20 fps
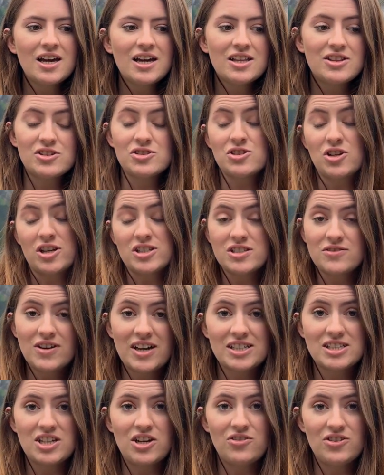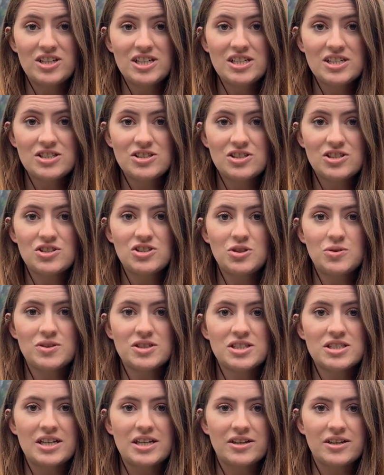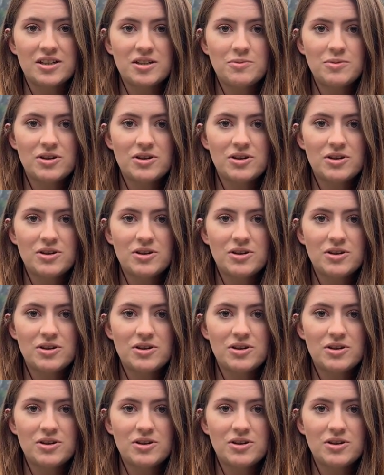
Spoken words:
There's lots of activities to do in this area,